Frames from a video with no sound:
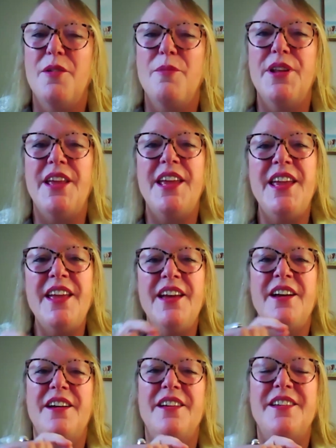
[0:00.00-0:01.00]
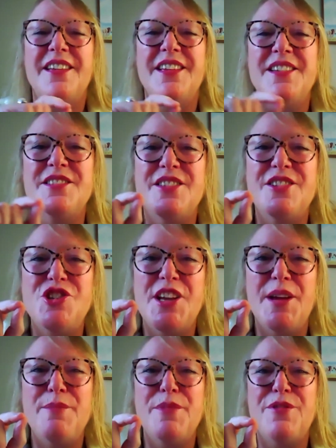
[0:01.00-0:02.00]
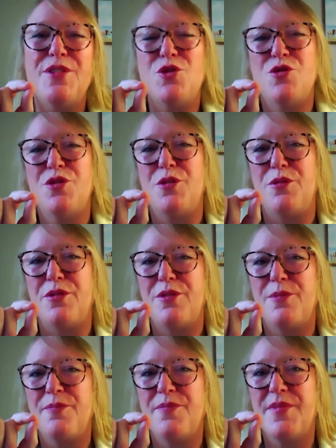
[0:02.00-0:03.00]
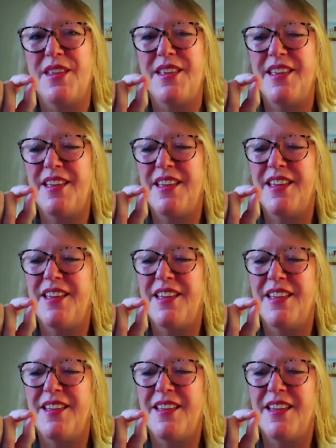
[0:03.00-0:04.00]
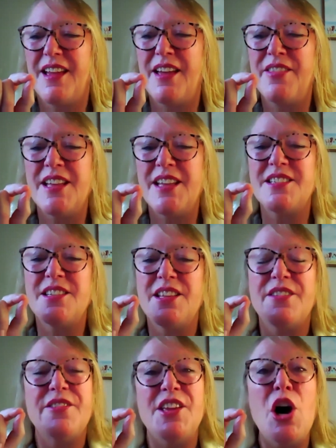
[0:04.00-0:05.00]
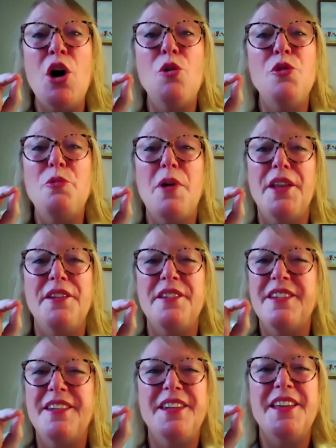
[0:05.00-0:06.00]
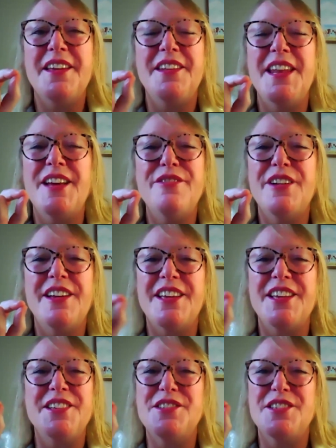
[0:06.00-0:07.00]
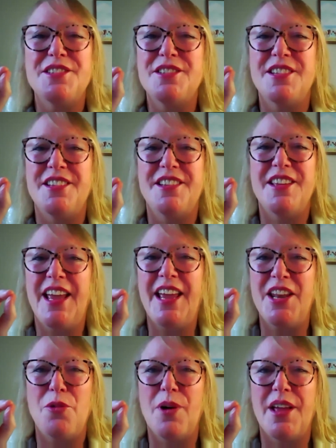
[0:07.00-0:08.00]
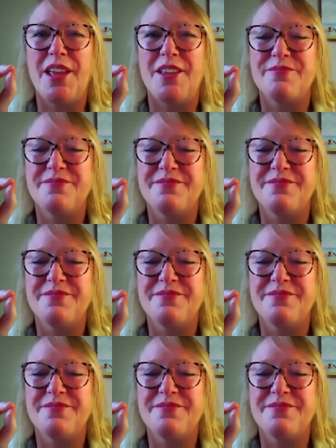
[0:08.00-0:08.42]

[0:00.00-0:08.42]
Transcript: But here is the gem of the truth, and that's that the old one never existed anyway.